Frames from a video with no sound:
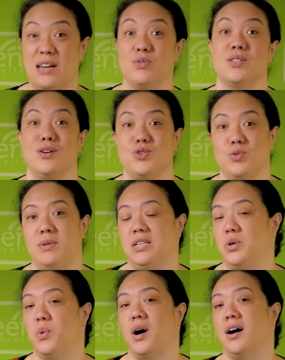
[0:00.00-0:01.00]
else social
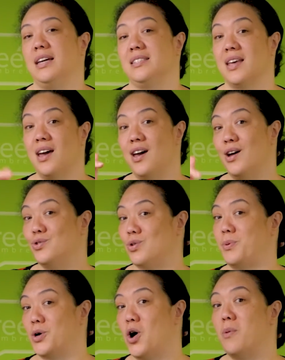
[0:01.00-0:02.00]
media wise,
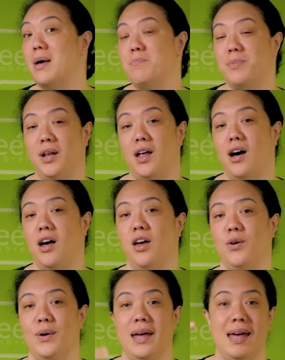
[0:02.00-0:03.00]
drop a comment
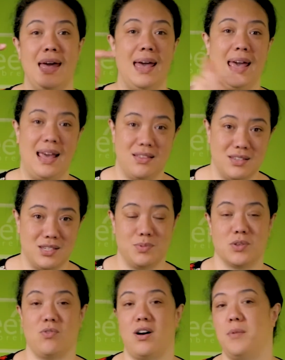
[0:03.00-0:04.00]
below, hit the
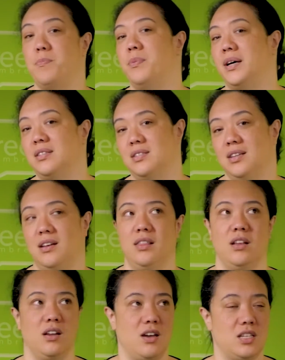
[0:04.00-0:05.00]
subscribe
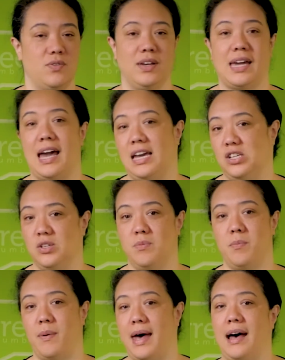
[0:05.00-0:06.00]
button, the
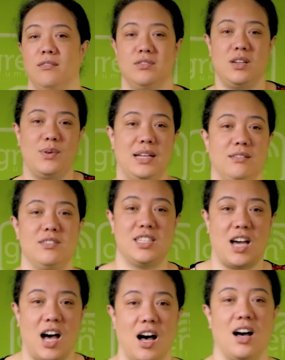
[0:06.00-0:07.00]
notification bell, do a little
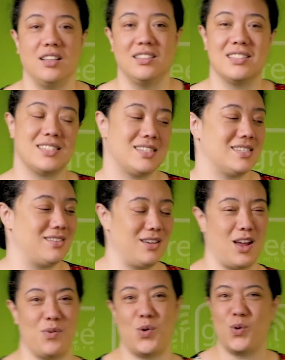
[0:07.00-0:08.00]
dance,
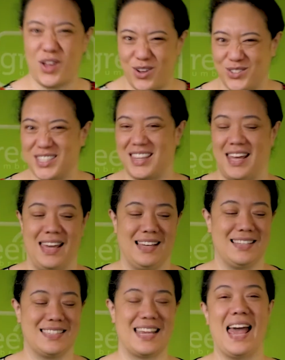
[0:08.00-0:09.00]
all those
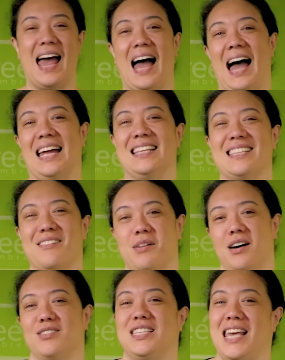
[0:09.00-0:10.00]
things, and
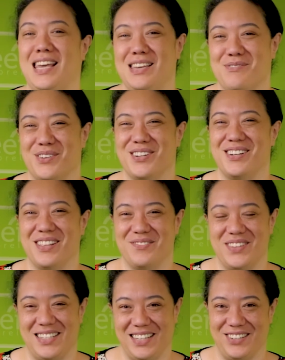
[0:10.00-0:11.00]
I'll see you on another
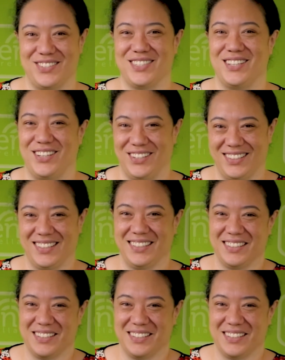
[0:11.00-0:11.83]
video soon.